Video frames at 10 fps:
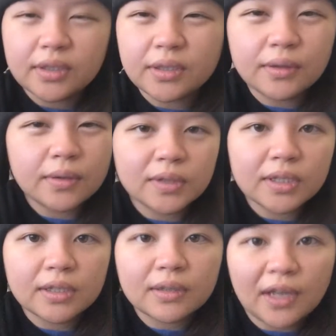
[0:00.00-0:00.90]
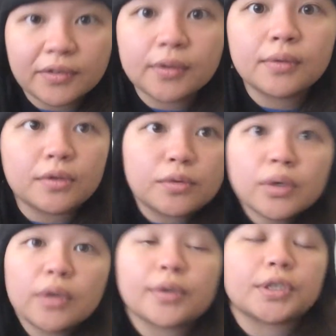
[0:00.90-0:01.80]
I have to do
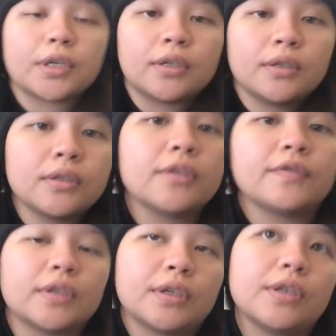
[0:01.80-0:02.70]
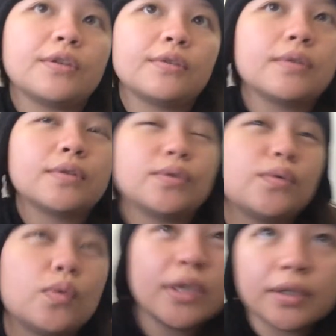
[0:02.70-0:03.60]
another shot. If I eat
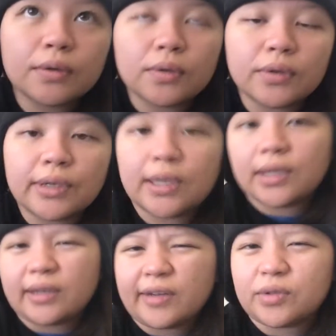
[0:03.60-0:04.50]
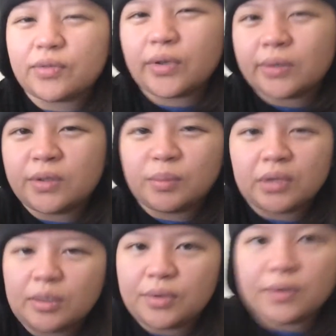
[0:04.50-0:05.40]
too little, then I have to find some
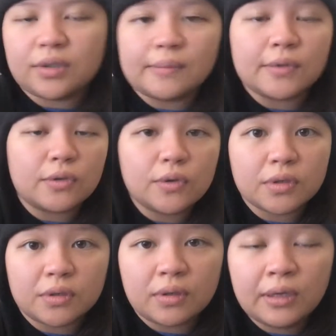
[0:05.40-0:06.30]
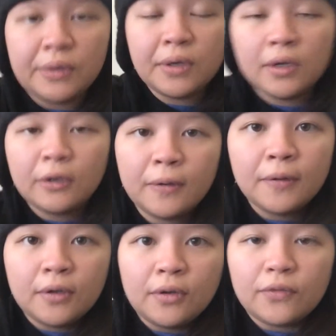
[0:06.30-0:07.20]
type of substitution.
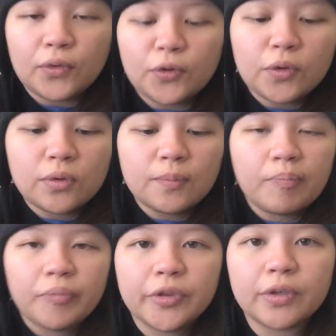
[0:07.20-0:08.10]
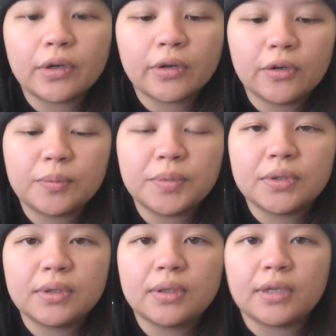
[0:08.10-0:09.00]
Or the
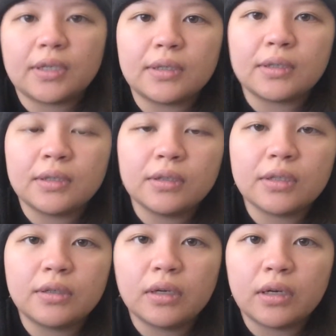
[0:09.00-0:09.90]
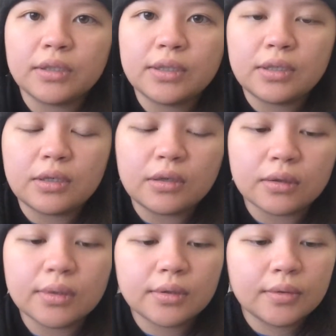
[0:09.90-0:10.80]
carbs I did not
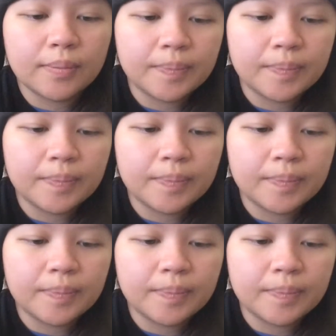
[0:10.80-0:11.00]
eat.